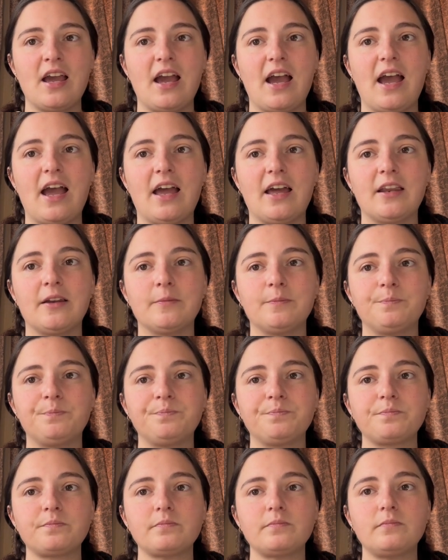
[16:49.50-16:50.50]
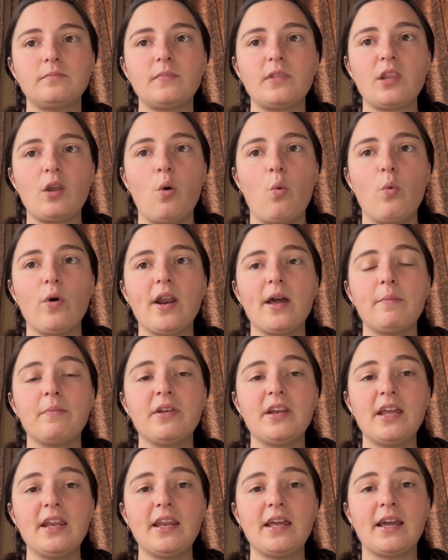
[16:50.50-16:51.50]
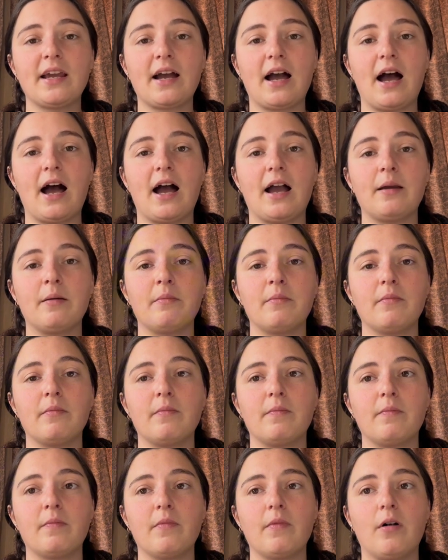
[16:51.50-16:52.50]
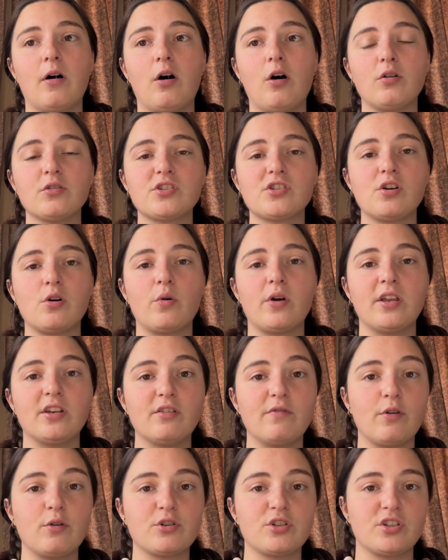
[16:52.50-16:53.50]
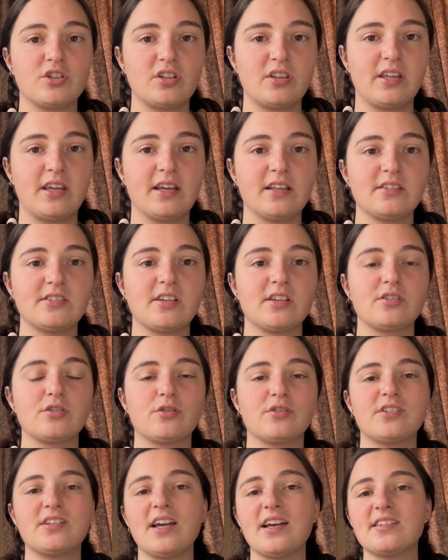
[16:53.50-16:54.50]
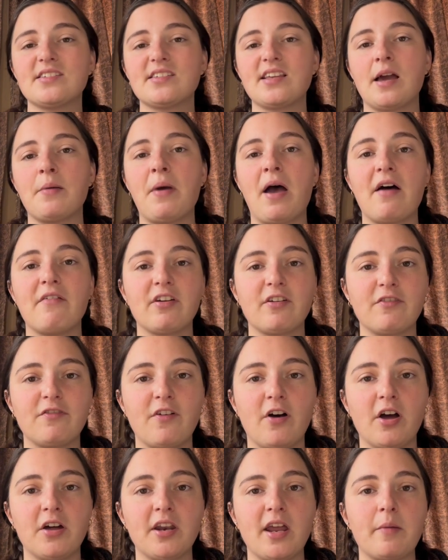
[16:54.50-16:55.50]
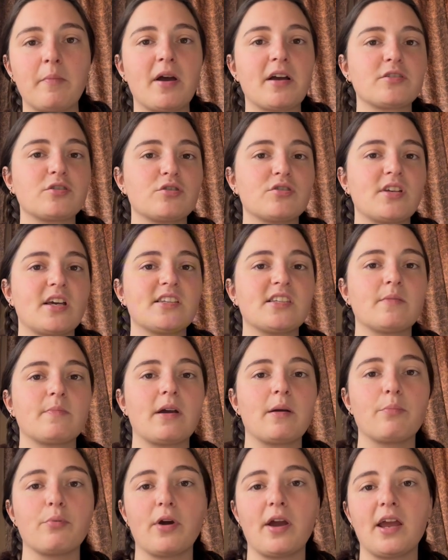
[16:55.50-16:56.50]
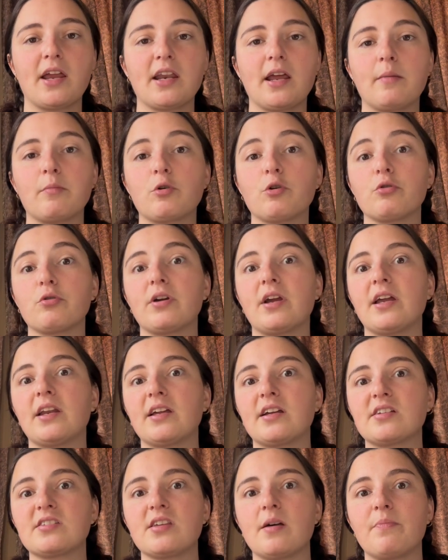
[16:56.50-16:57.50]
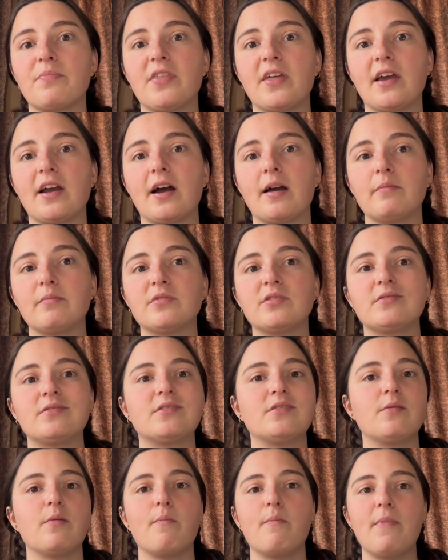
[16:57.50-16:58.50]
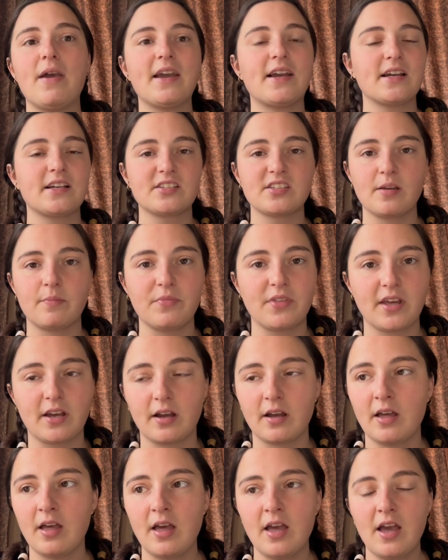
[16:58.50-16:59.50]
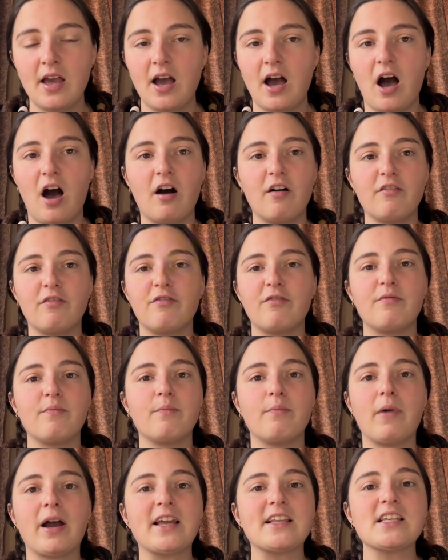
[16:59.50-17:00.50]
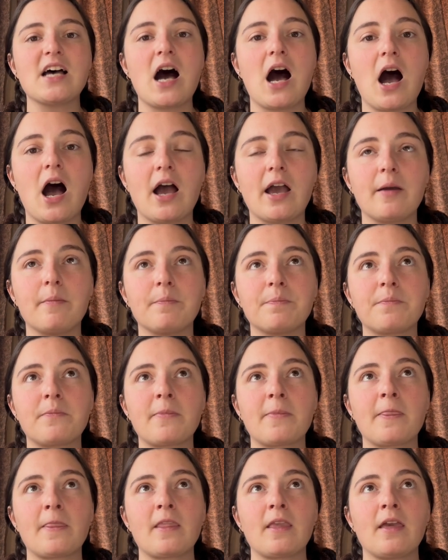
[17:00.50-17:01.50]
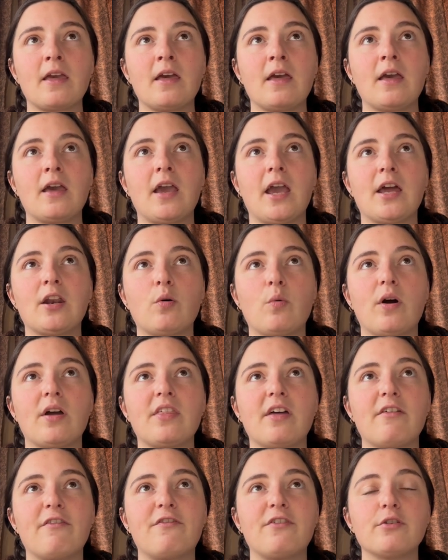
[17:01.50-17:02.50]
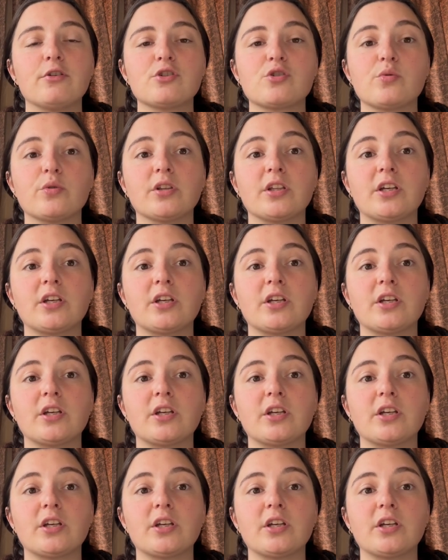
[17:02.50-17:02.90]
And when I'm knitting, I'm also in devotion to the ancestors. Yes, I'm having fun. I'm exercising my brain. I'm creating something. I'm making something of my time in a way that feels really